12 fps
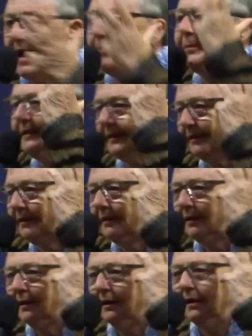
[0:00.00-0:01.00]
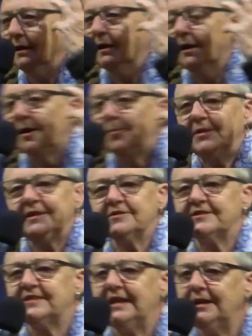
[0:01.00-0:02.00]
happening. But
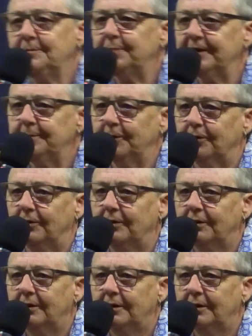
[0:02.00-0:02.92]
there was 10 people.